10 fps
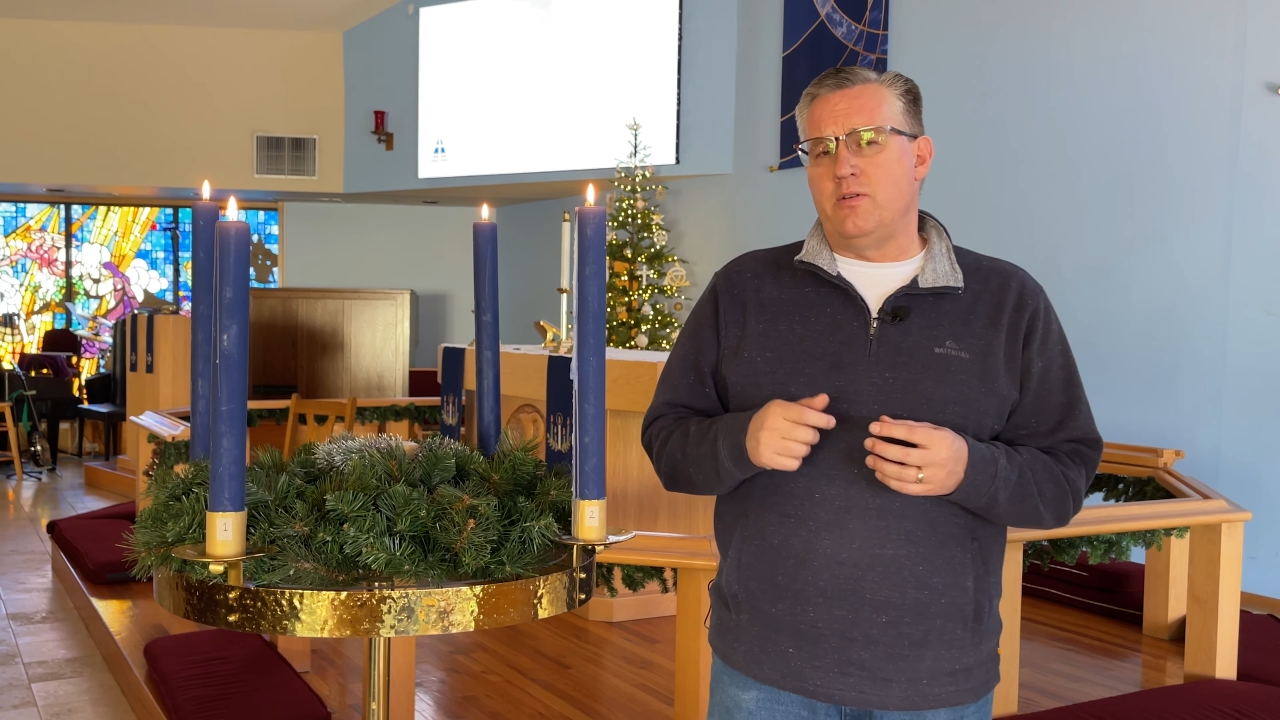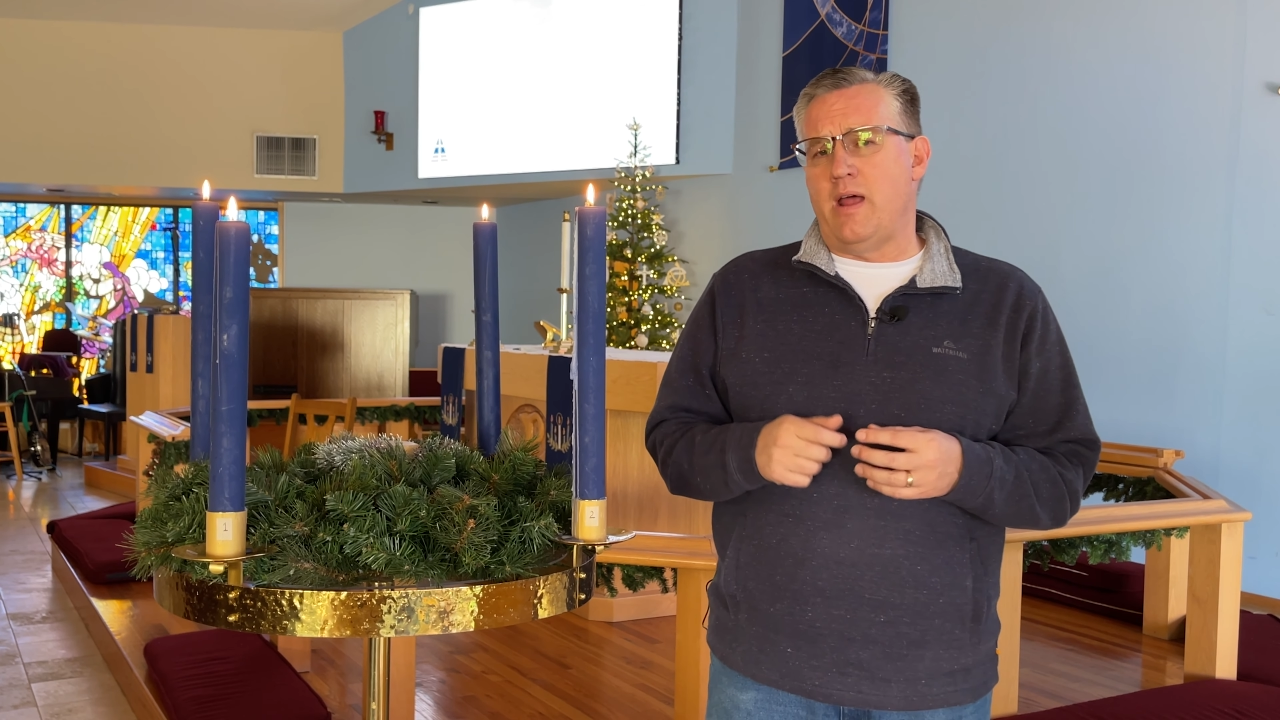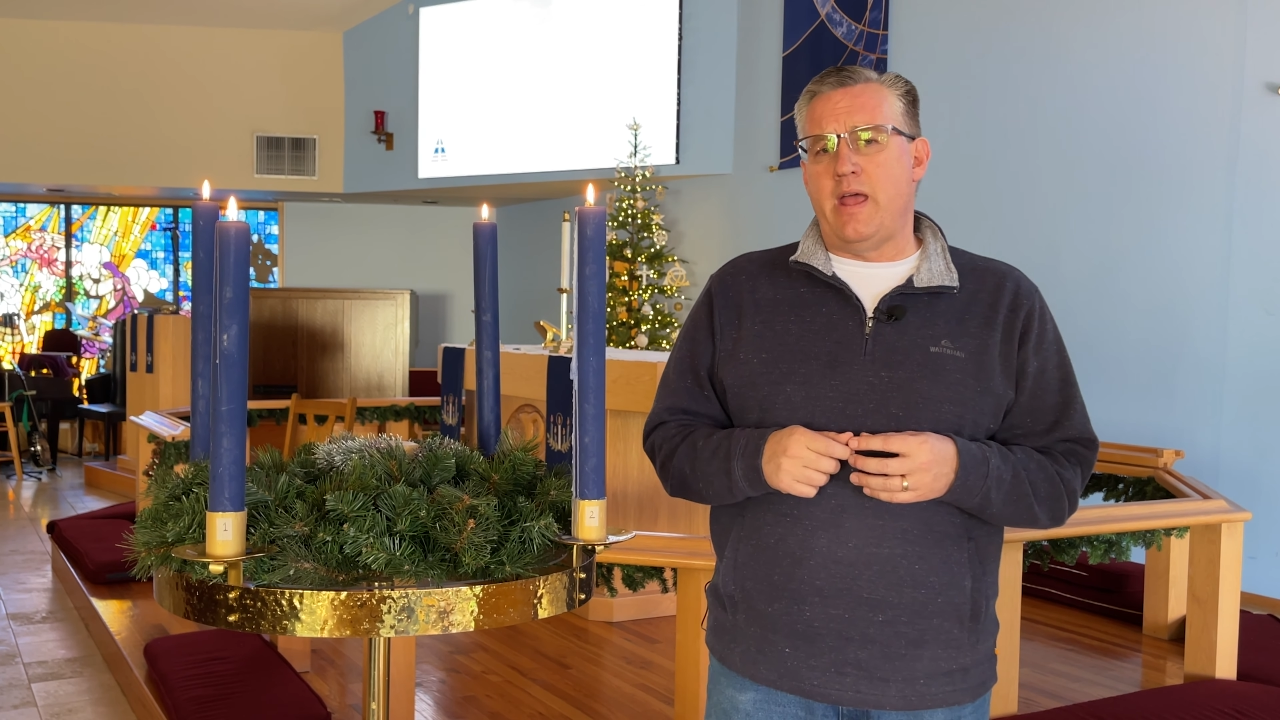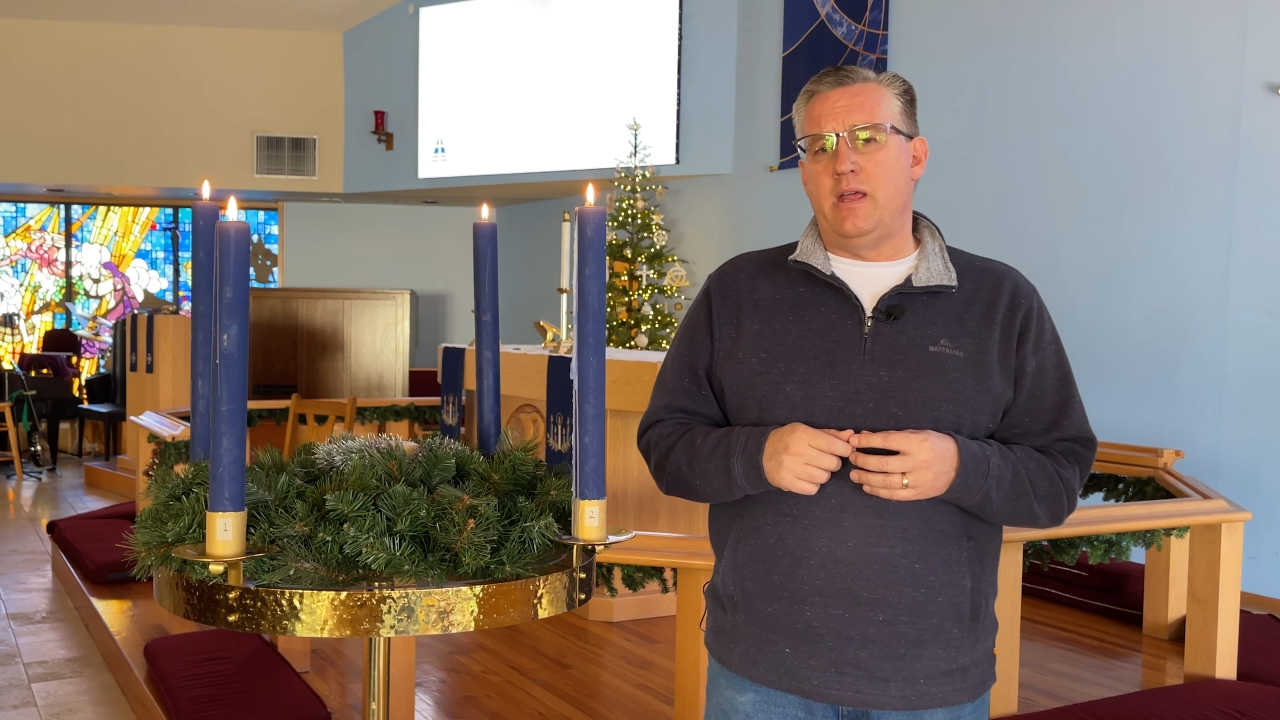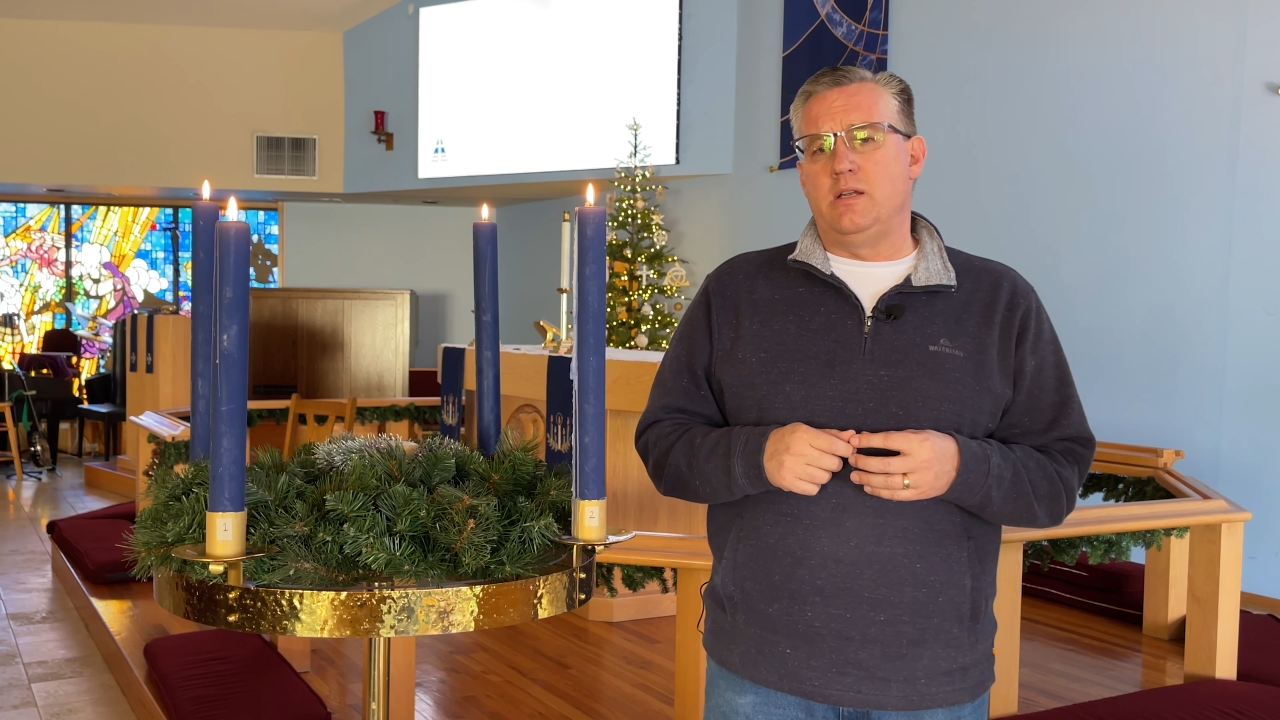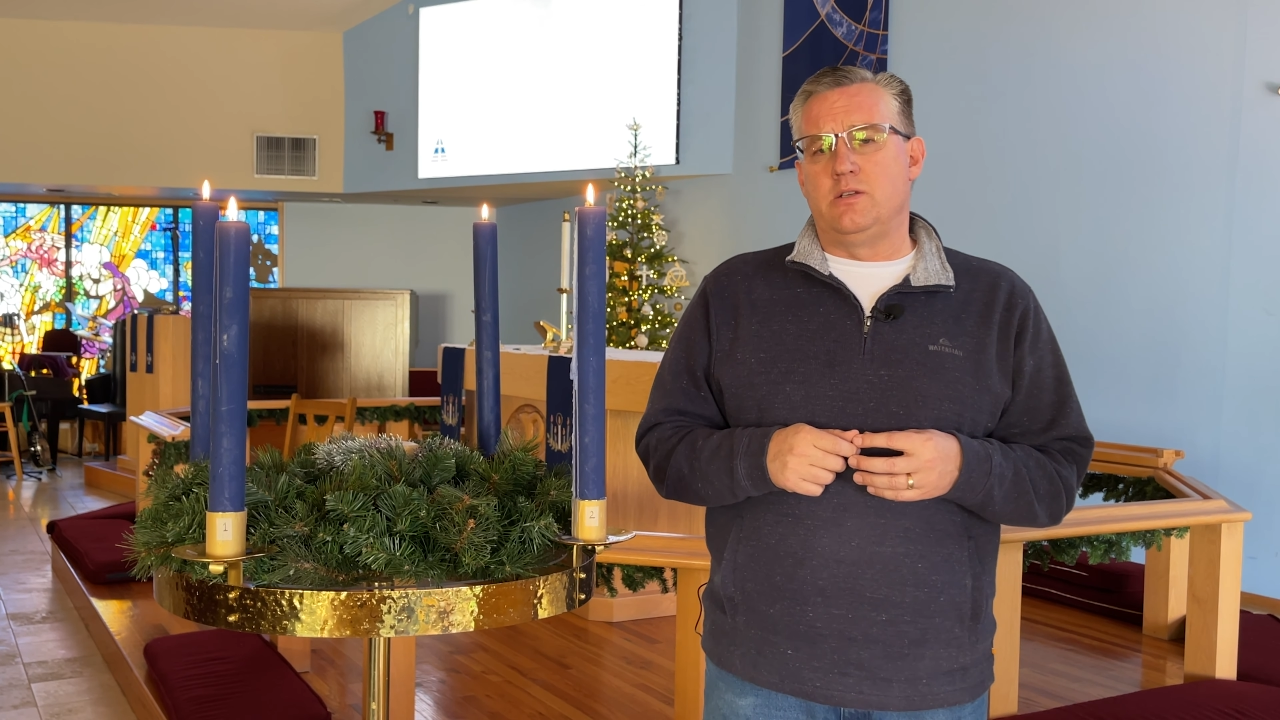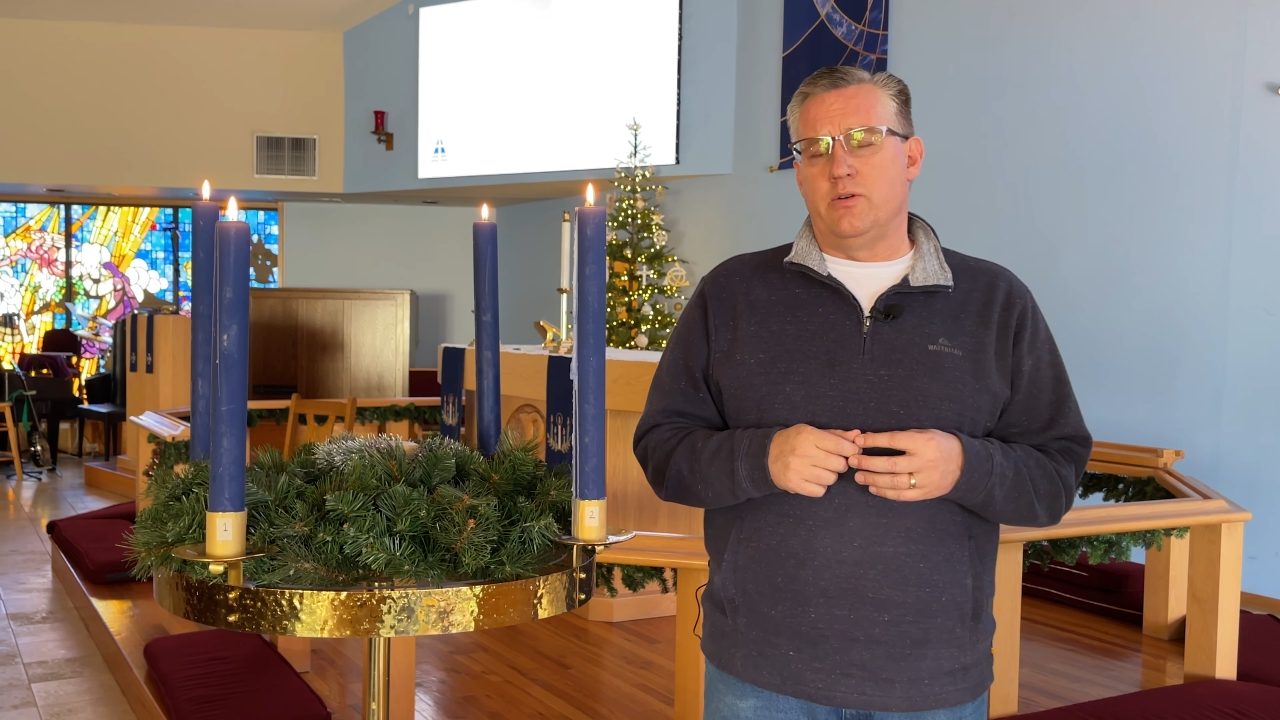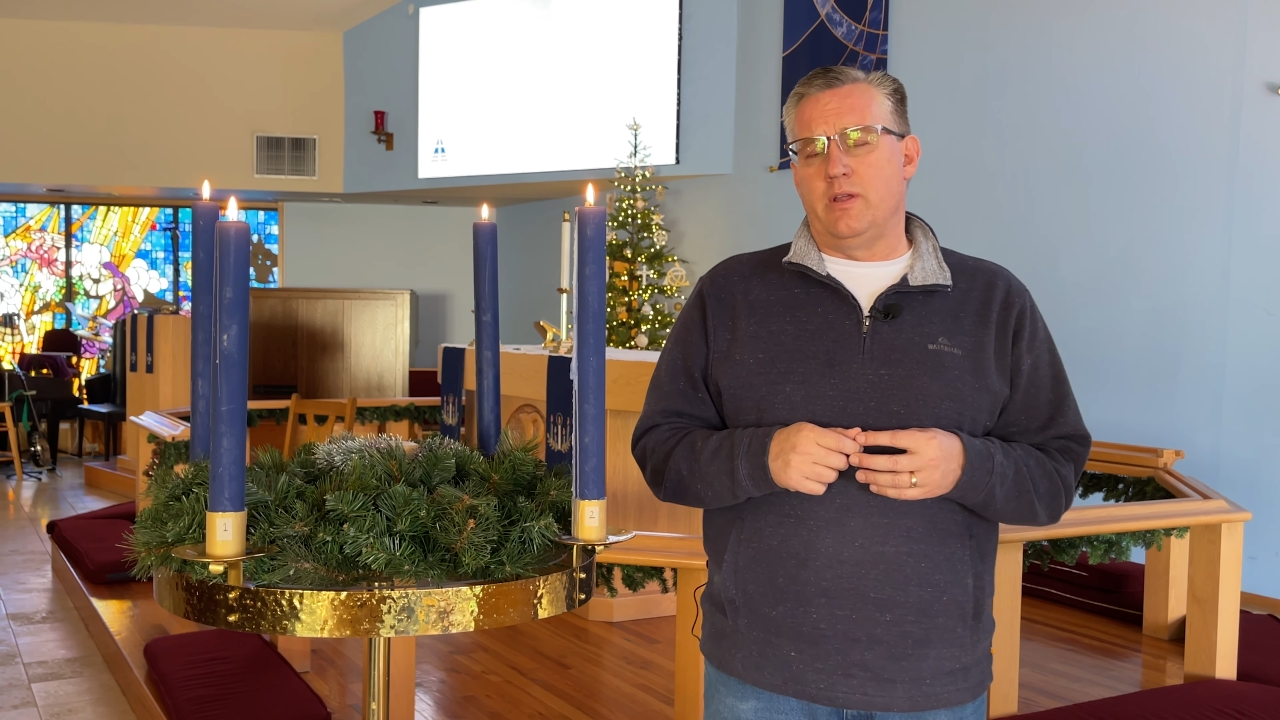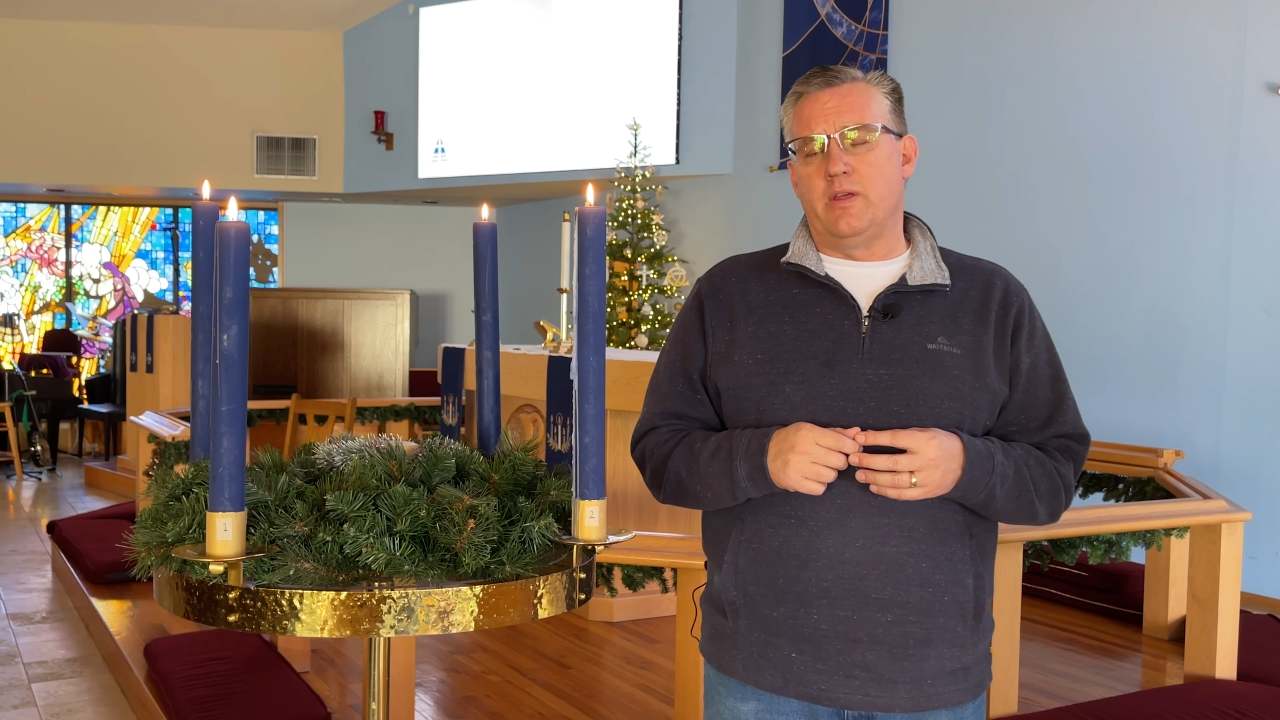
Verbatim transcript: night during